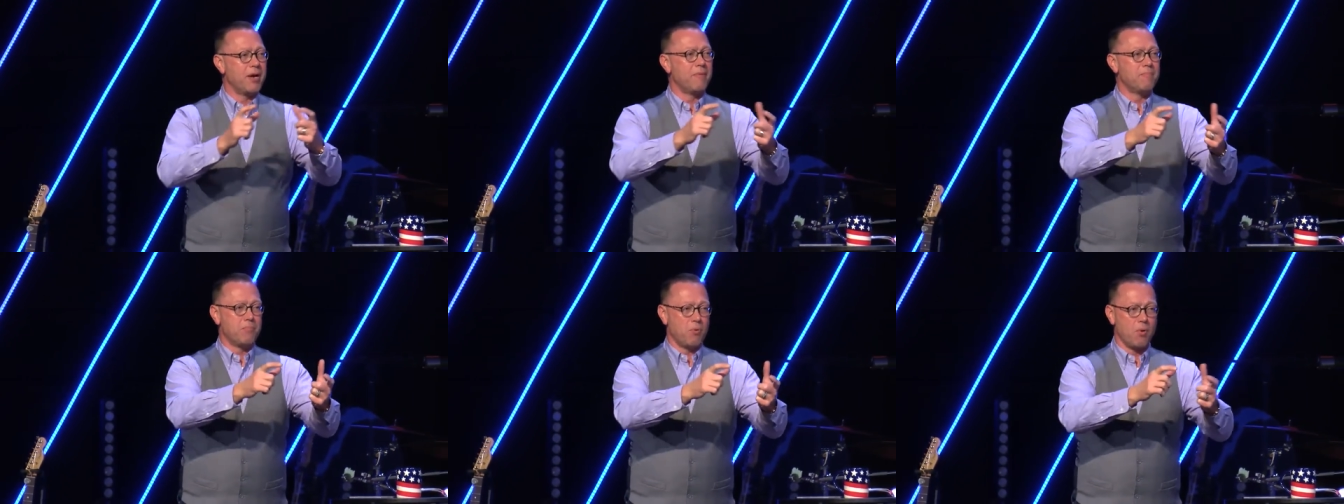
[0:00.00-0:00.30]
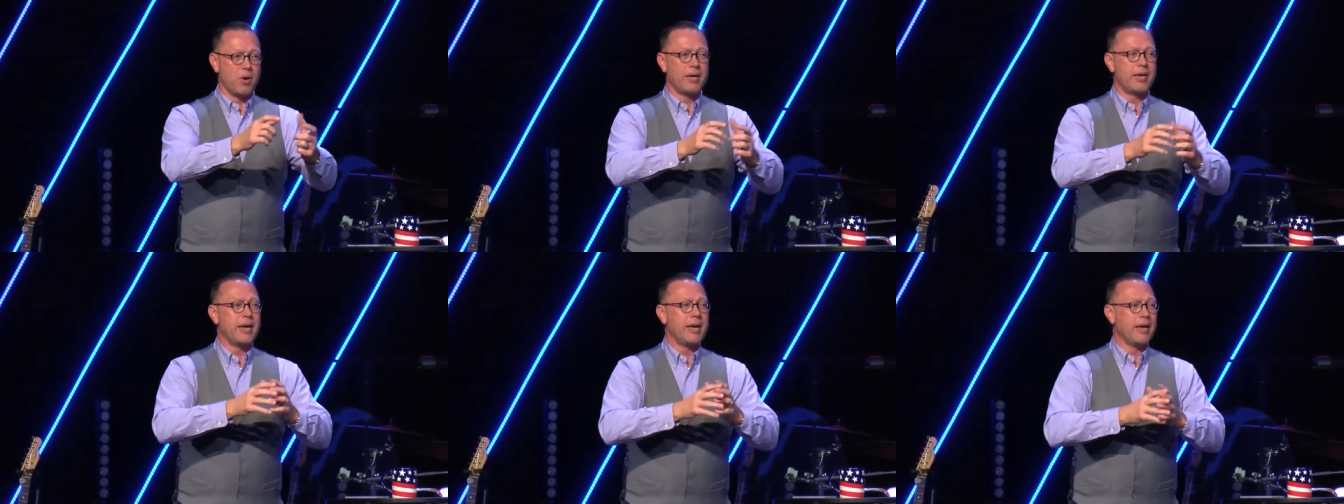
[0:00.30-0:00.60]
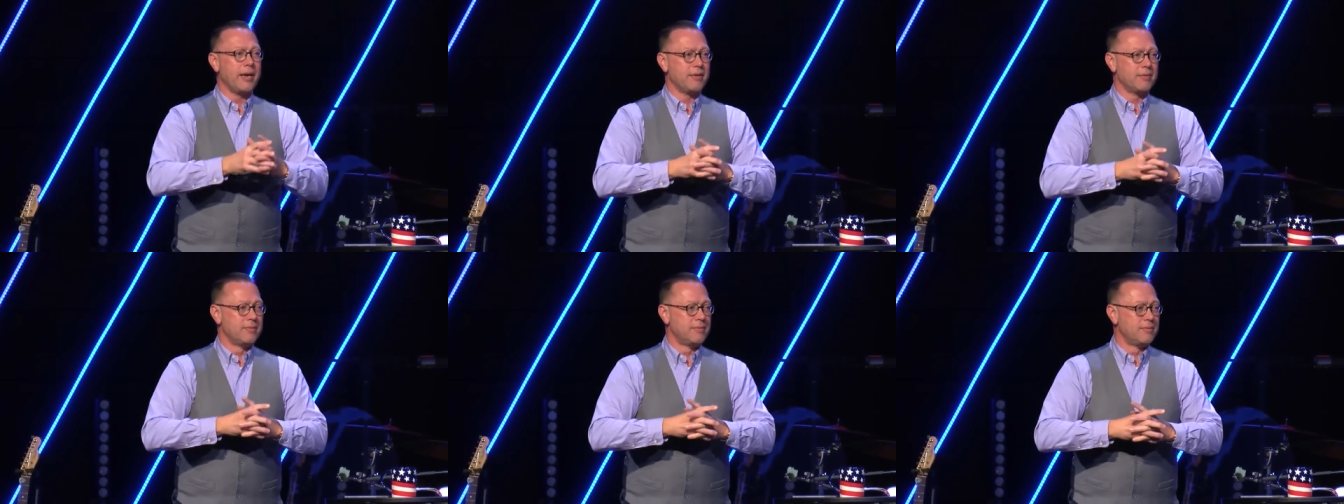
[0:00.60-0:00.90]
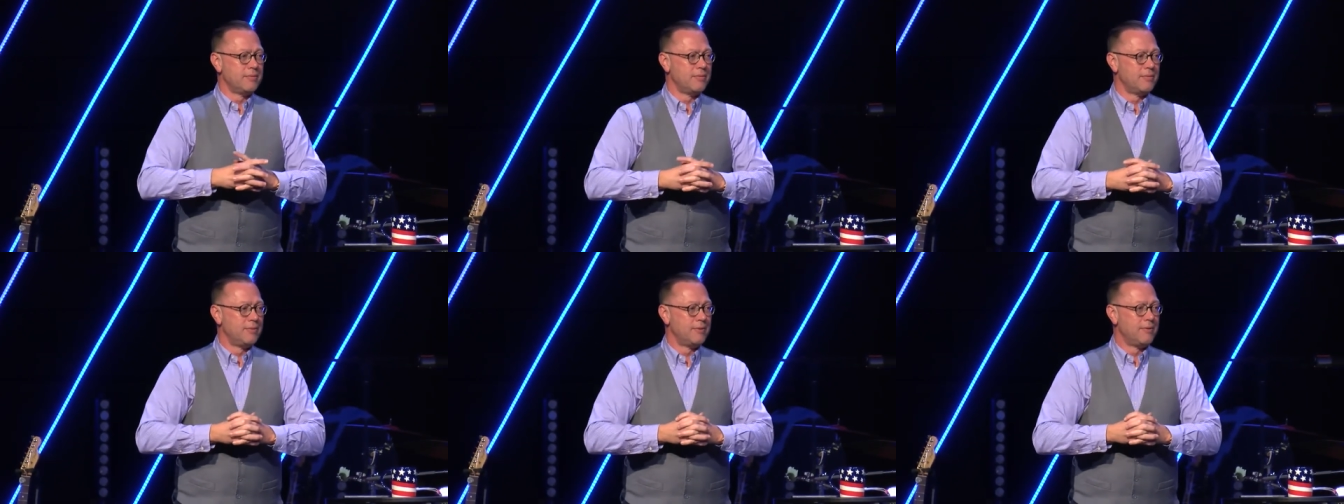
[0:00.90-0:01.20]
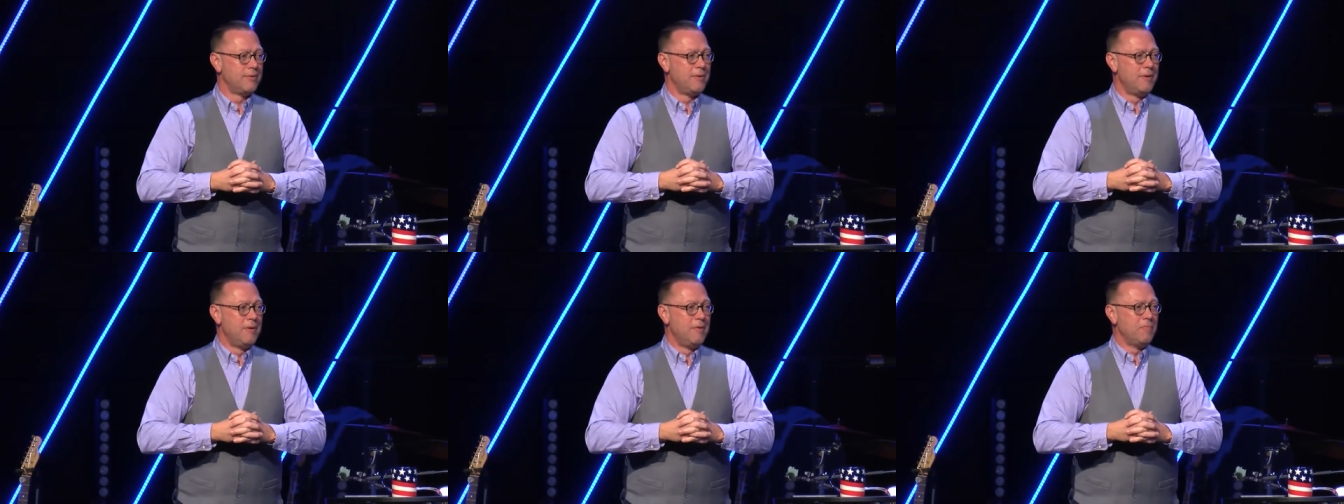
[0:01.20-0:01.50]
and born again.
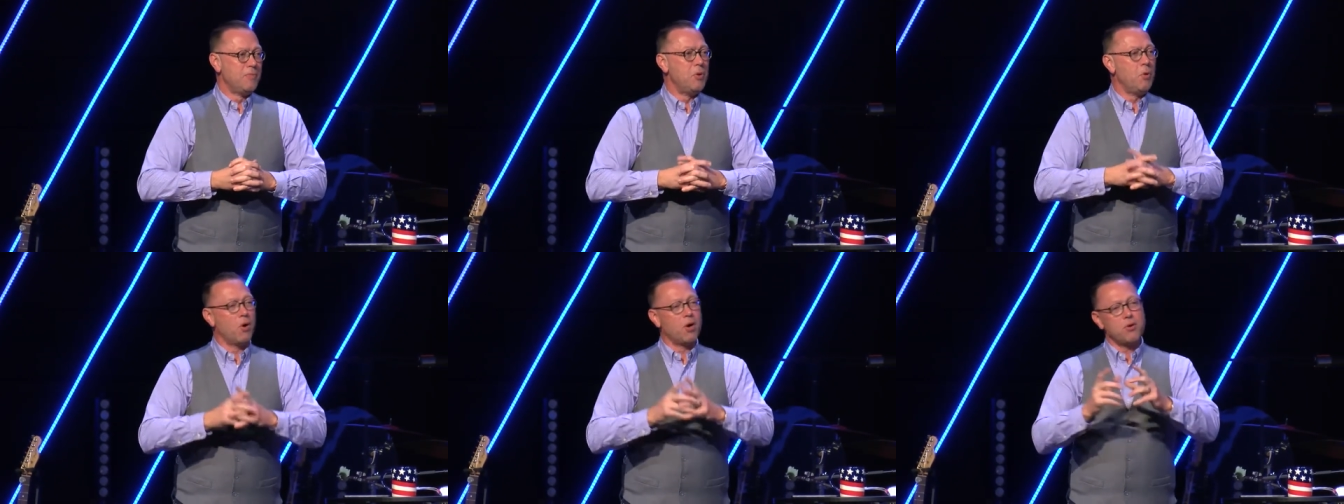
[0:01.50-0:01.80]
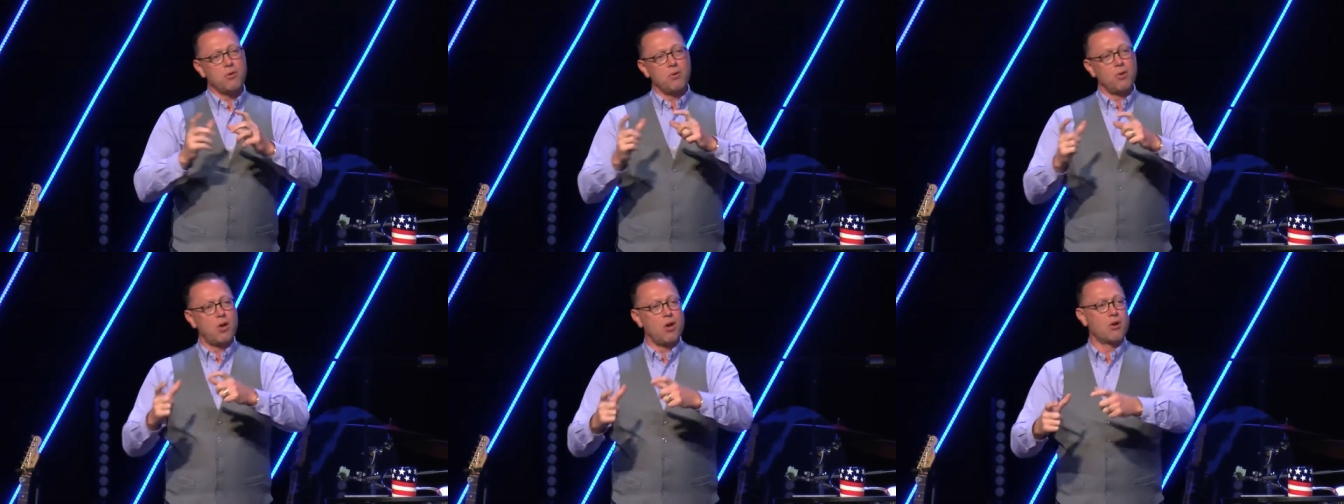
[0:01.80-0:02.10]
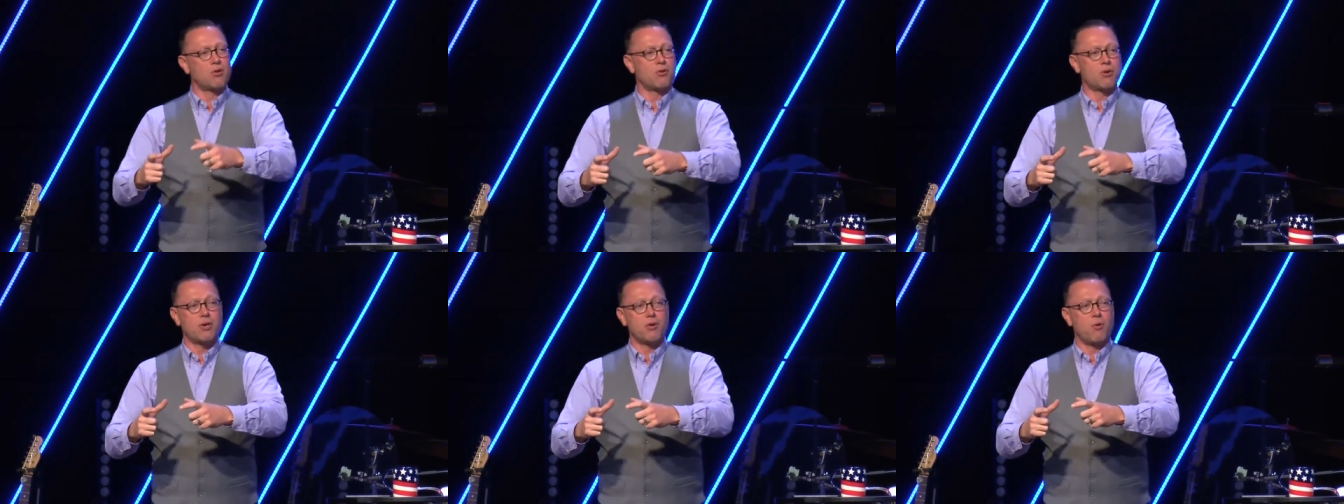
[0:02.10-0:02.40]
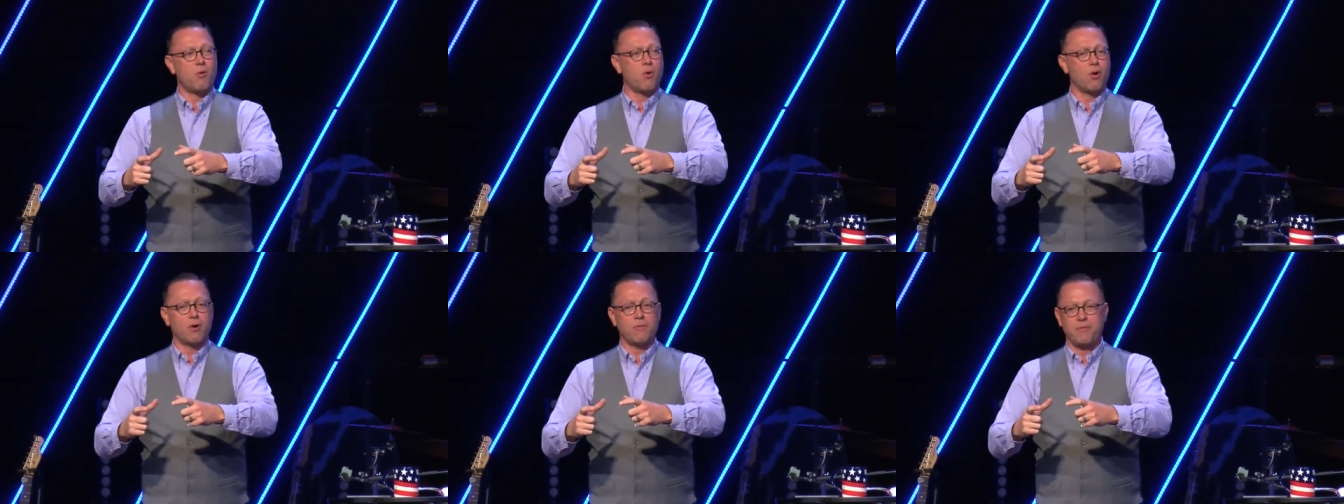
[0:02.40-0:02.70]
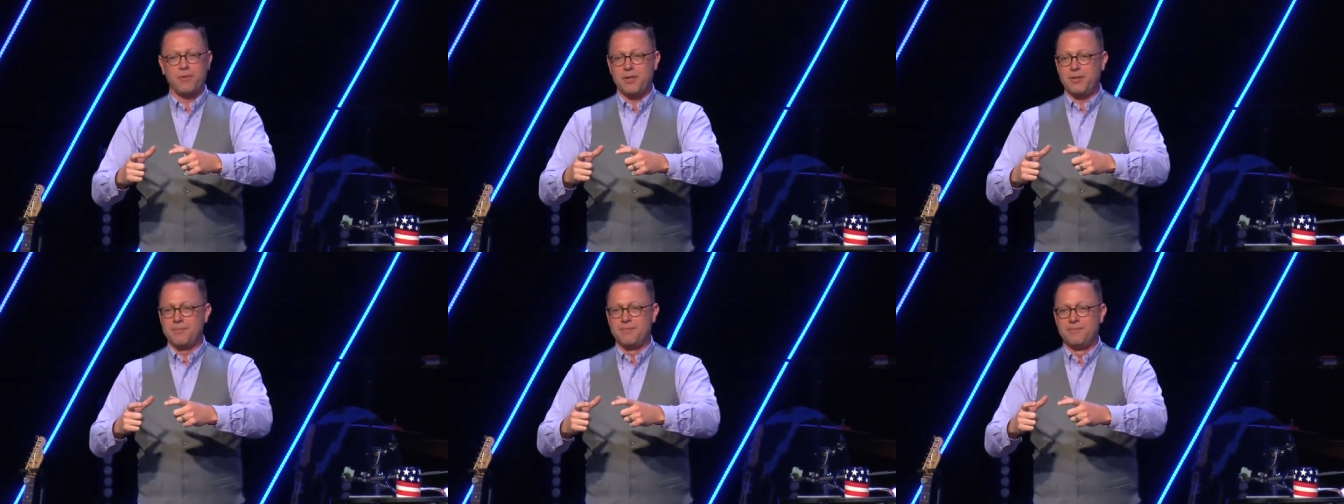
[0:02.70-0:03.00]
You are no longer an
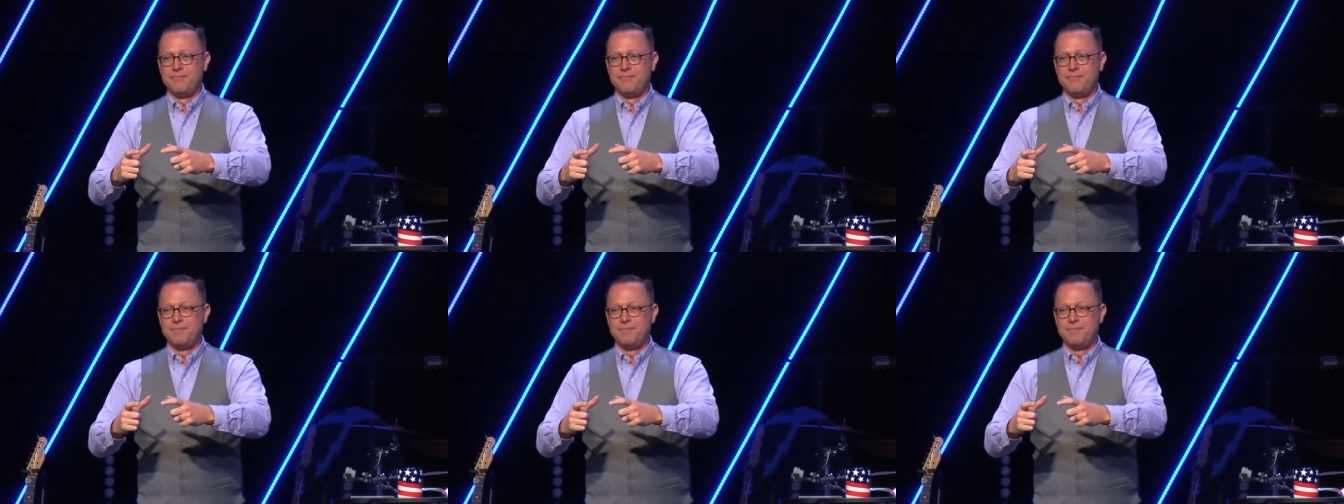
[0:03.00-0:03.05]
orphan.